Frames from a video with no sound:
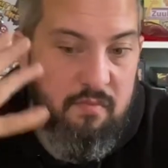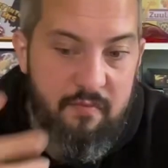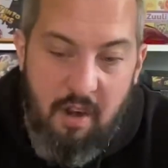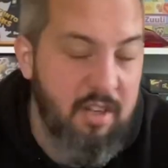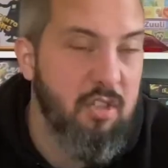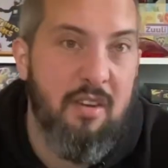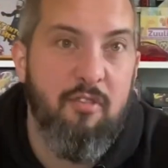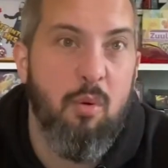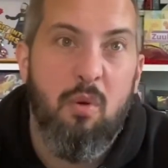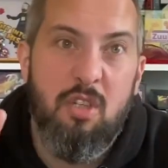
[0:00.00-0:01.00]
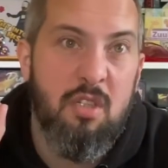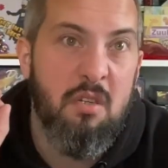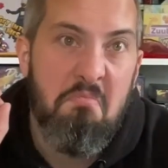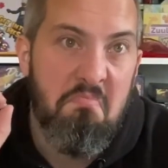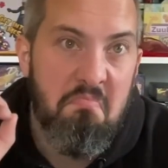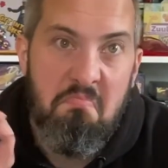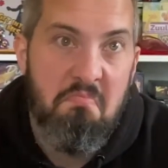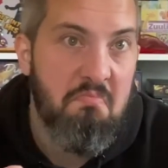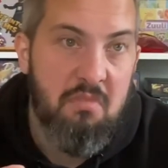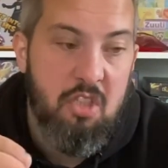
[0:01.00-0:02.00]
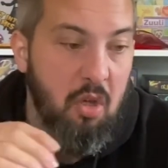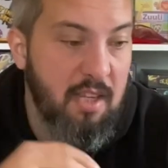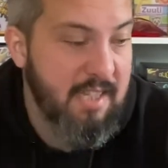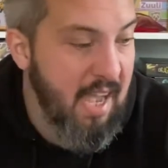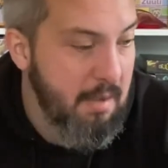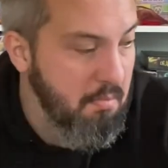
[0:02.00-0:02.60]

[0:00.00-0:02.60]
Very straightforward, solid game.